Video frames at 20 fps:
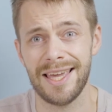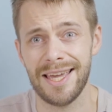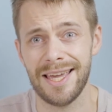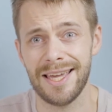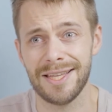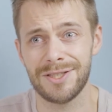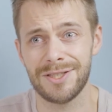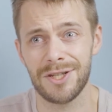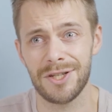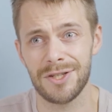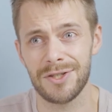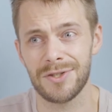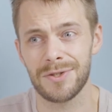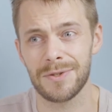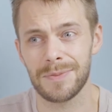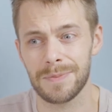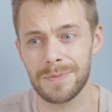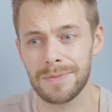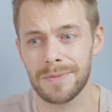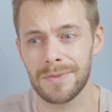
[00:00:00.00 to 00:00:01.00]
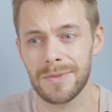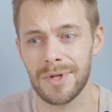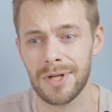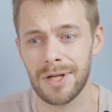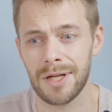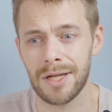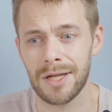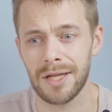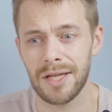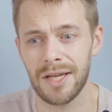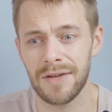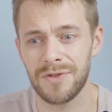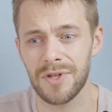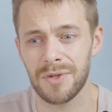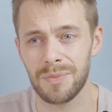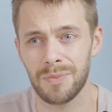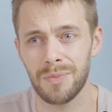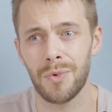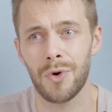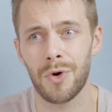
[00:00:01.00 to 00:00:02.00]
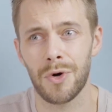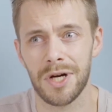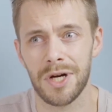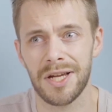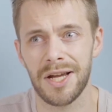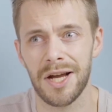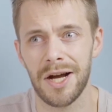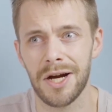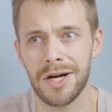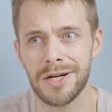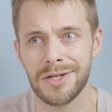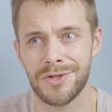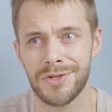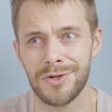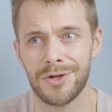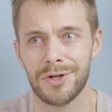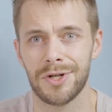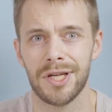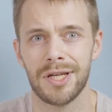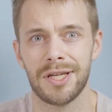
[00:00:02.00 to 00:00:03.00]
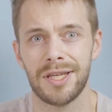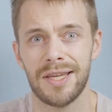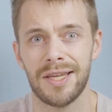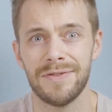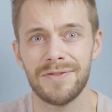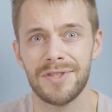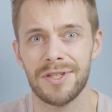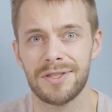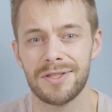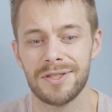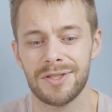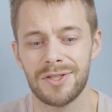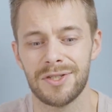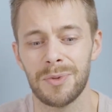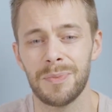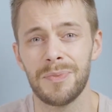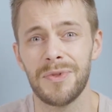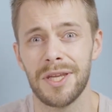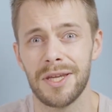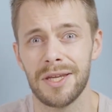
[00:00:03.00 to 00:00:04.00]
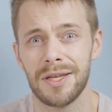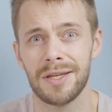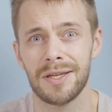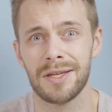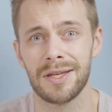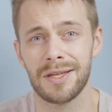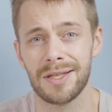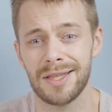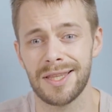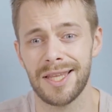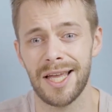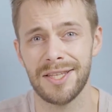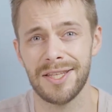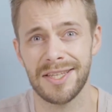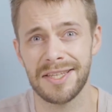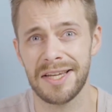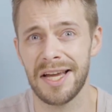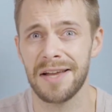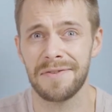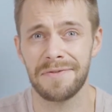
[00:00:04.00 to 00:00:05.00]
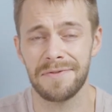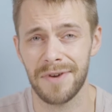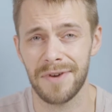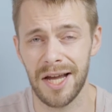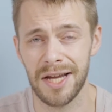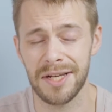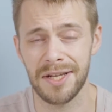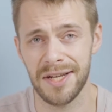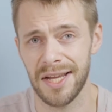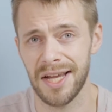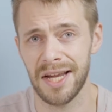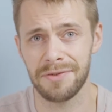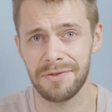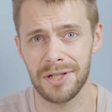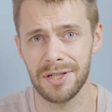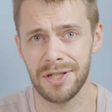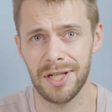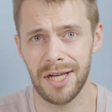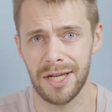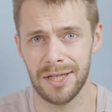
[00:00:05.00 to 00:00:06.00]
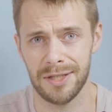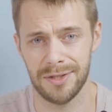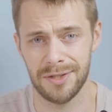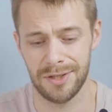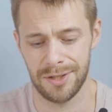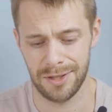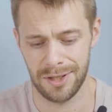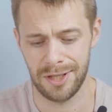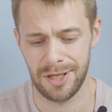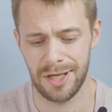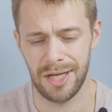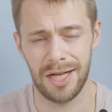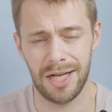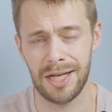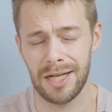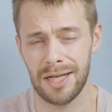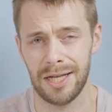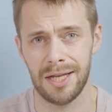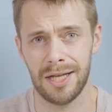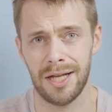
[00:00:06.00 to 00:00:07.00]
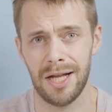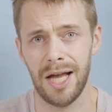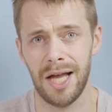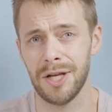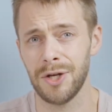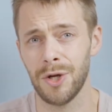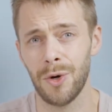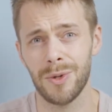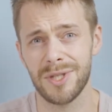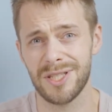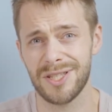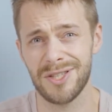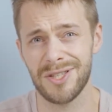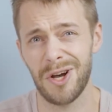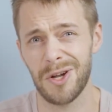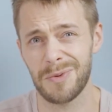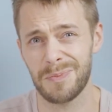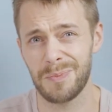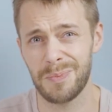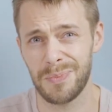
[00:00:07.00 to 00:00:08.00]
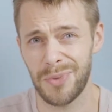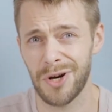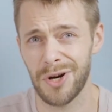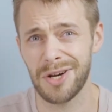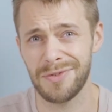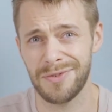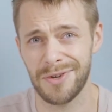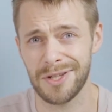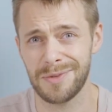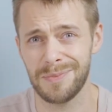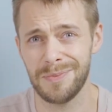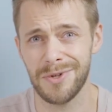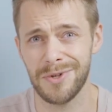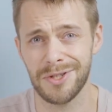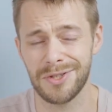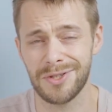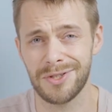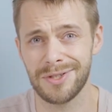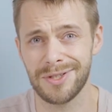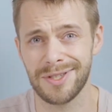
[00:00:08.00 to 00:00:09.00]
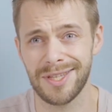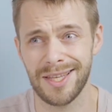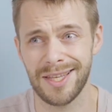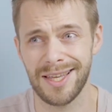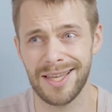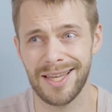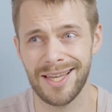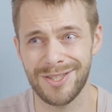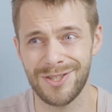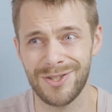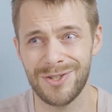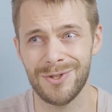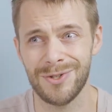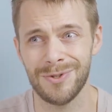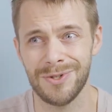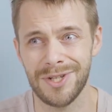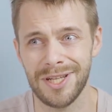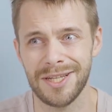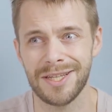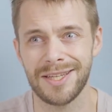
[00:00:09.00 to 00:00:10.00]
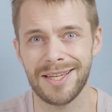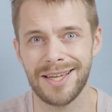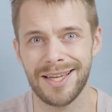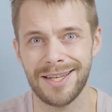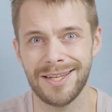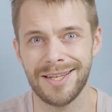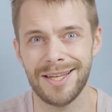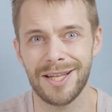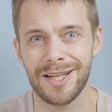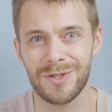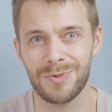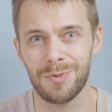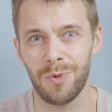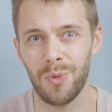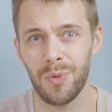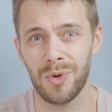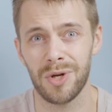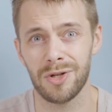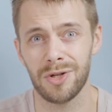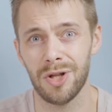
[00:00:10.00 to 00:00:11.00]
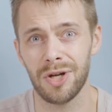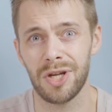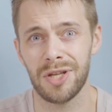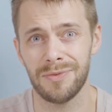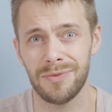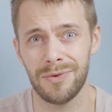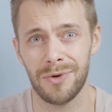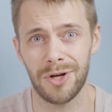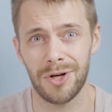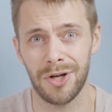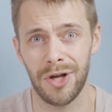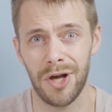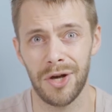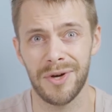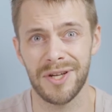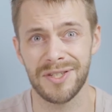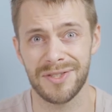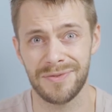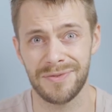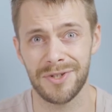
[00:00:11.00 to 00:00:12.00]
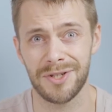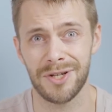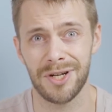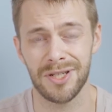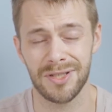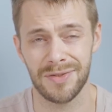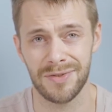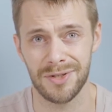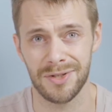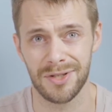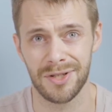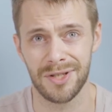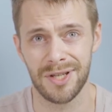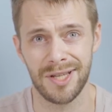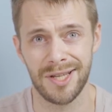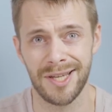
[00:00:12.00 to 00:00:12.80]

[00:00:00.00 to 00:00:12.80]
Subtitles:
It just gives it more character. It gives it something that you can't find in every lens. I know it's not perfect, but it's unique and that's what we're looking for now as photographers.